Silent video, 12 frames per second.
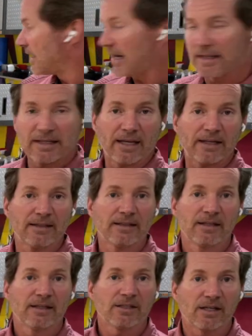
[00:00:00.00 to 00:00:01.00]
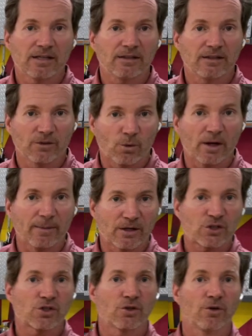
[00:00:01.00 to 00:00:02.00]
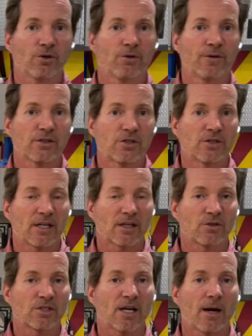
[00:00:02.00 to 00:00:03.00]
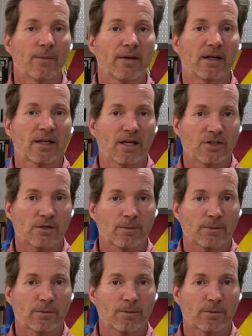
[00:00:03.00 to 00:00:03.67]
And then you want to make sure that you take your time with that in case,